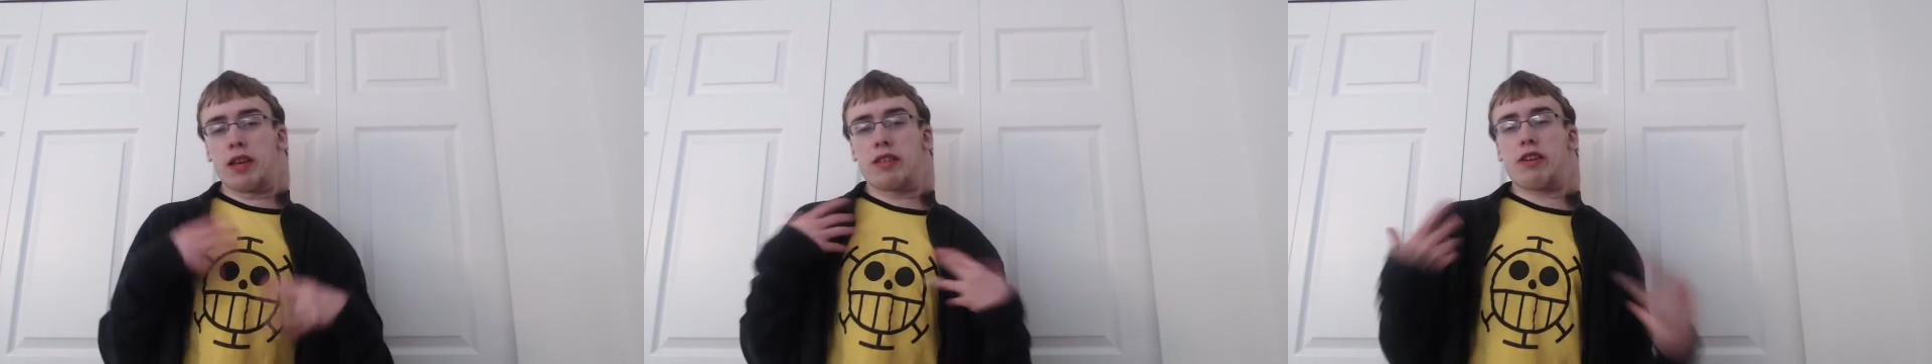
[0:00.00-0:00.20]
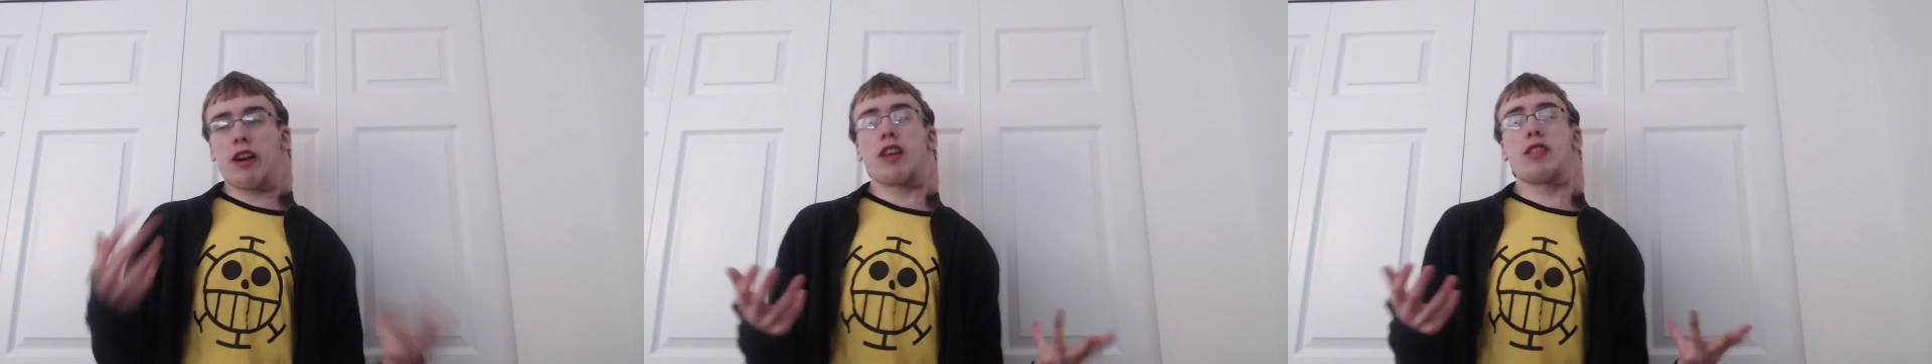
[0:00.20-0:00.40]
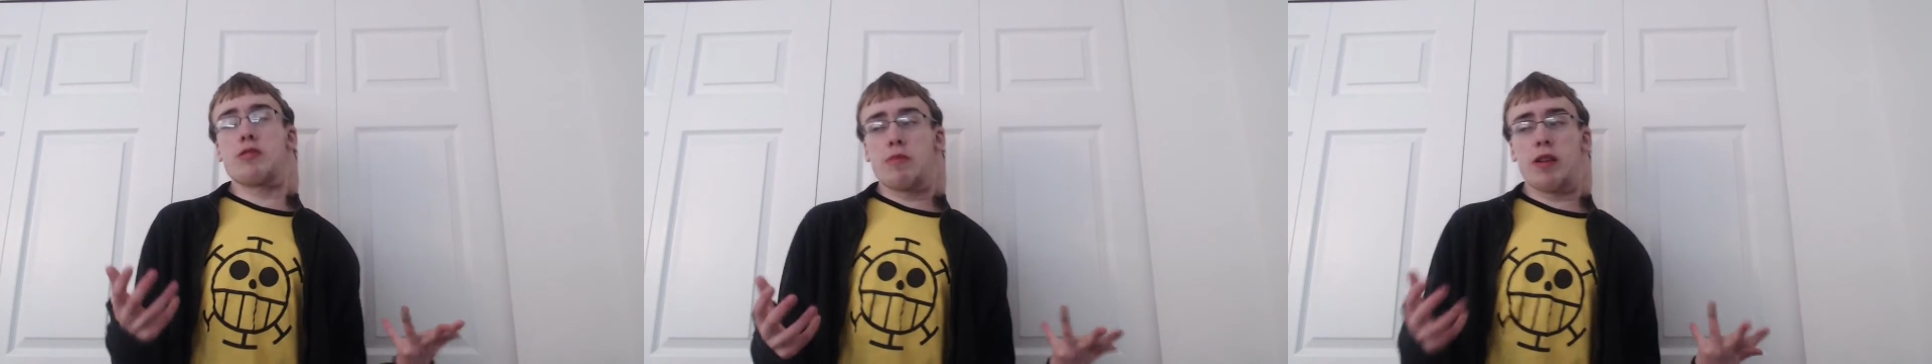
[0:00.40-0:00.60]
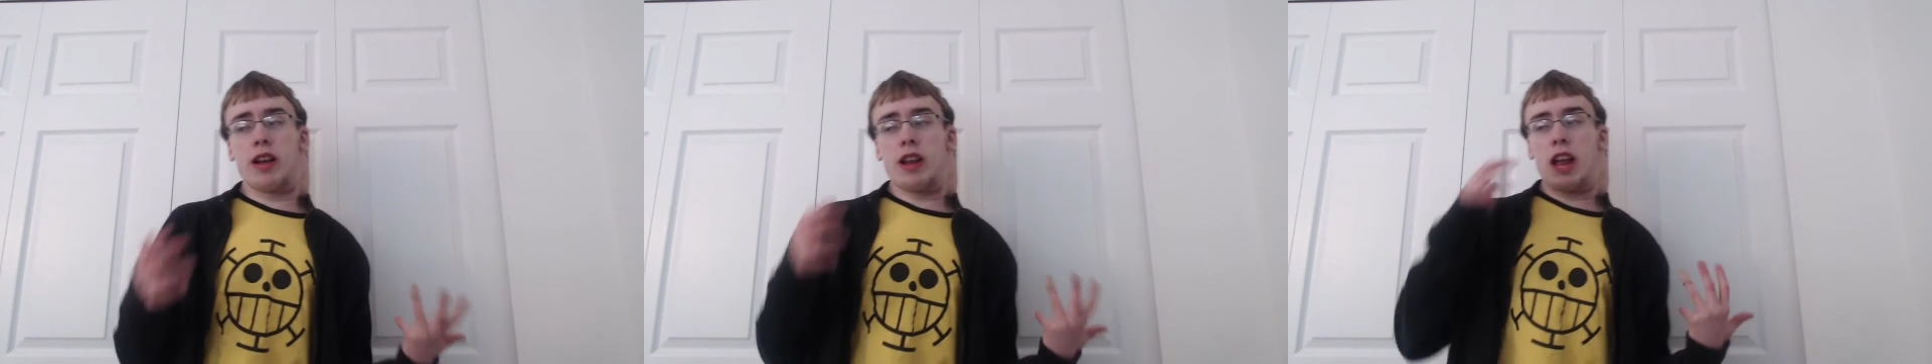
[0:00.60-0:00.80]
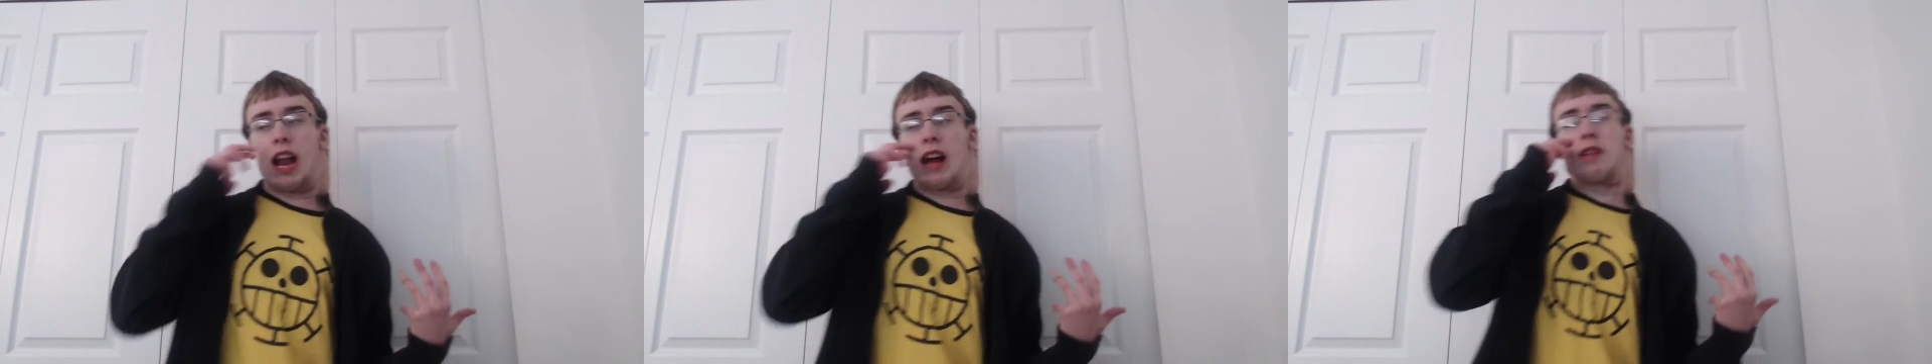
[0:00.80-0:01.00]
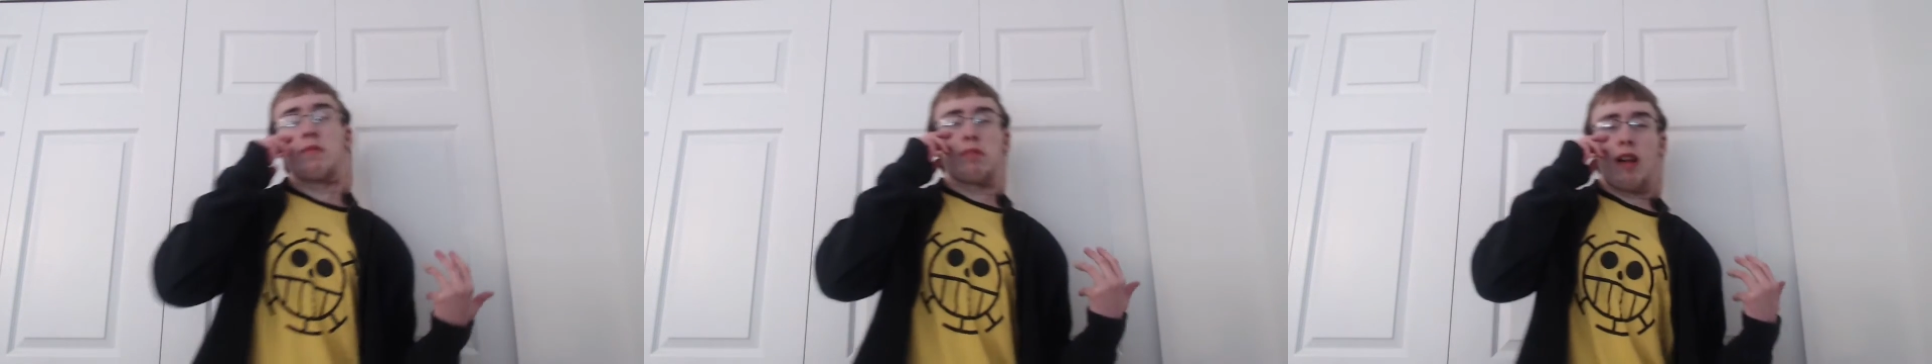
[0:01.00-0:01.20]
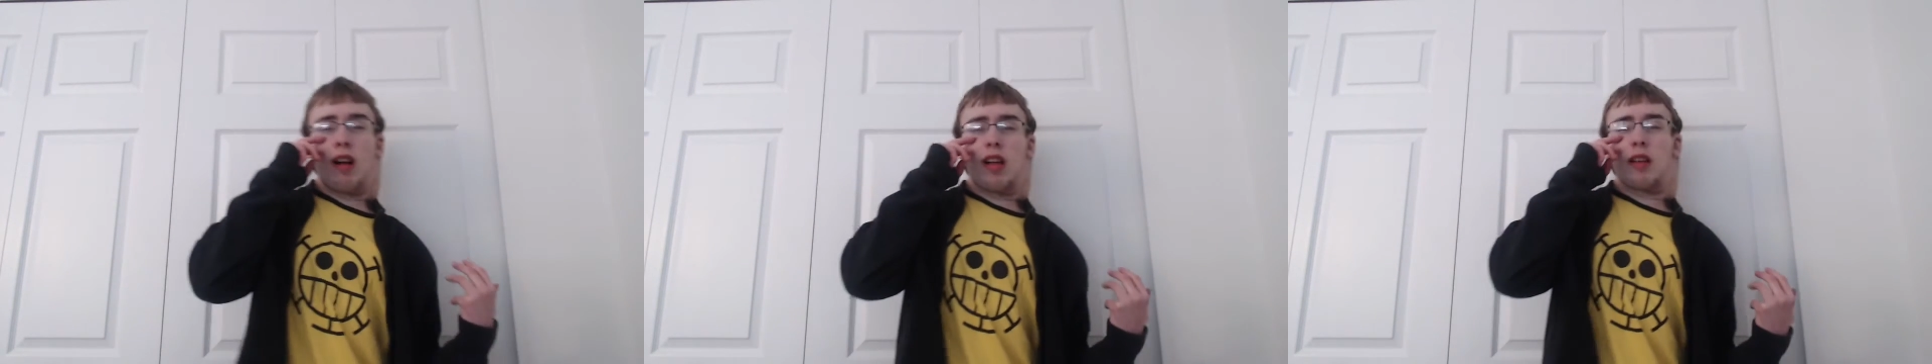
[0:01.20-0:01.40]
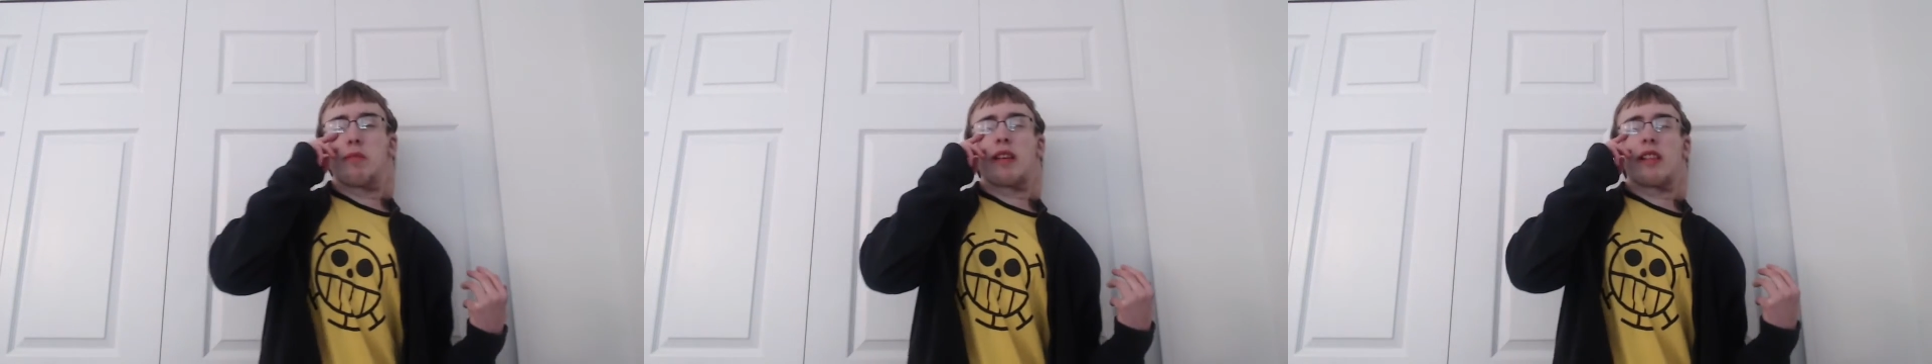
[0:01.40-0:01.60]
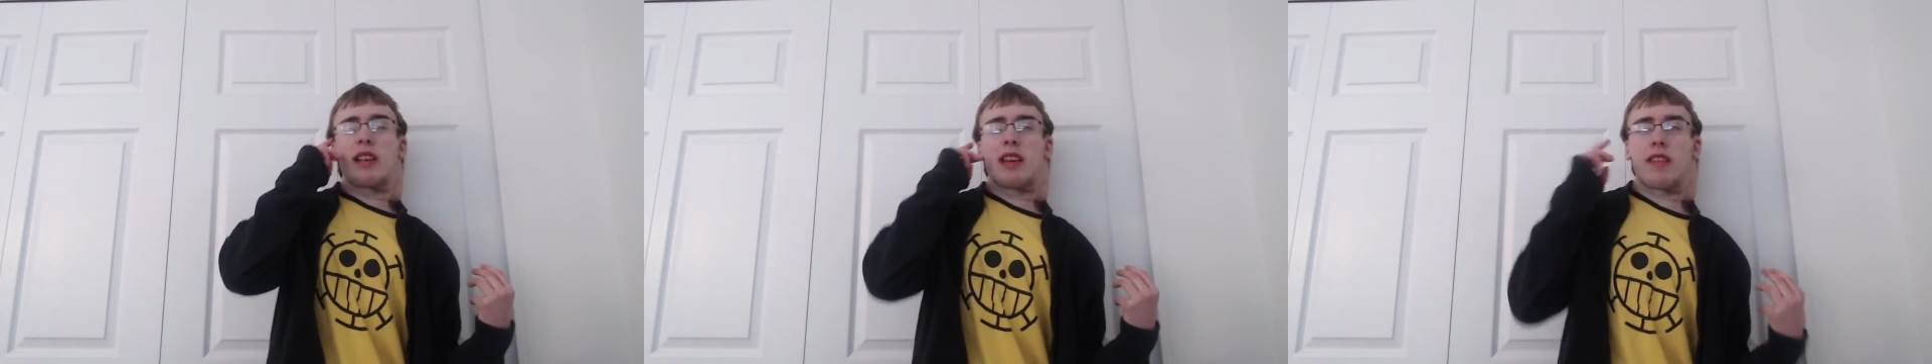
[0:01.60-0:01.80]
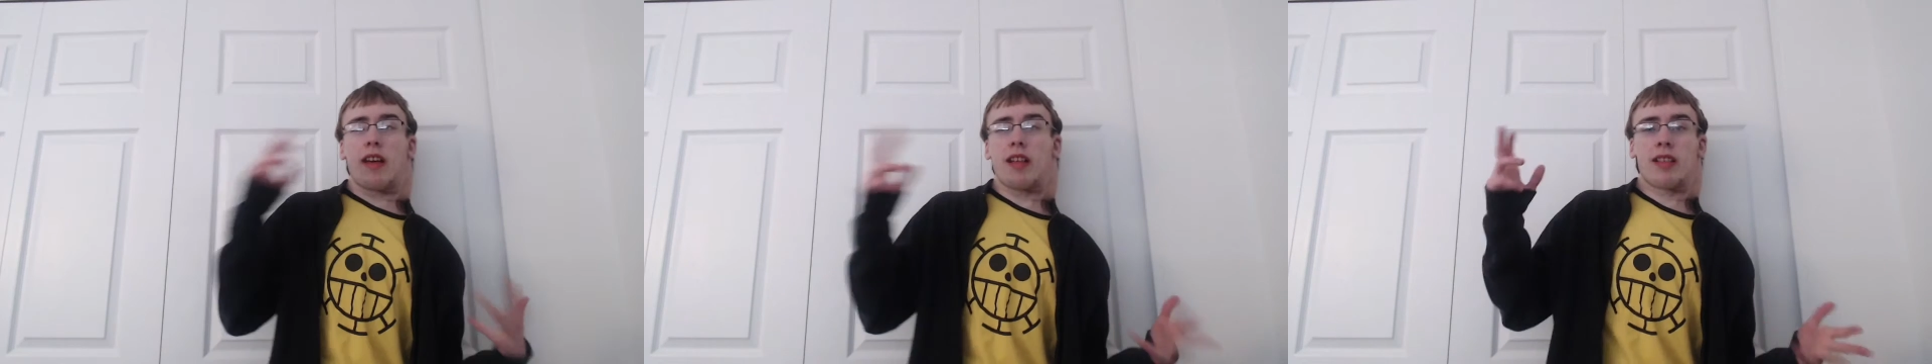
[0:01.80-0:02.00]
genuine, and I would probably
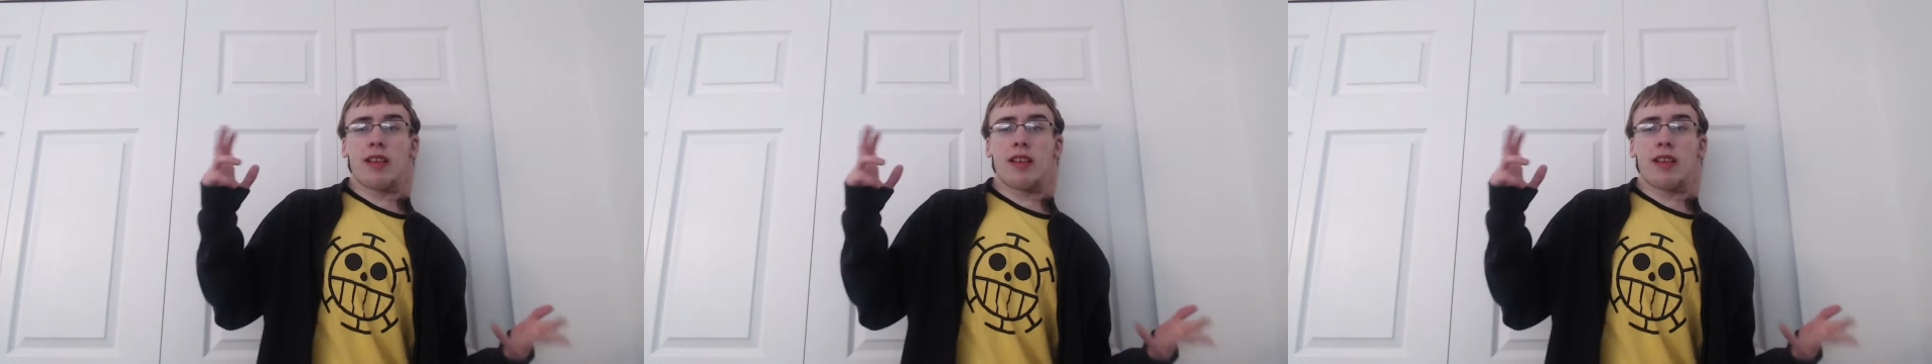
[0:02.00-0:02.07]
believe it.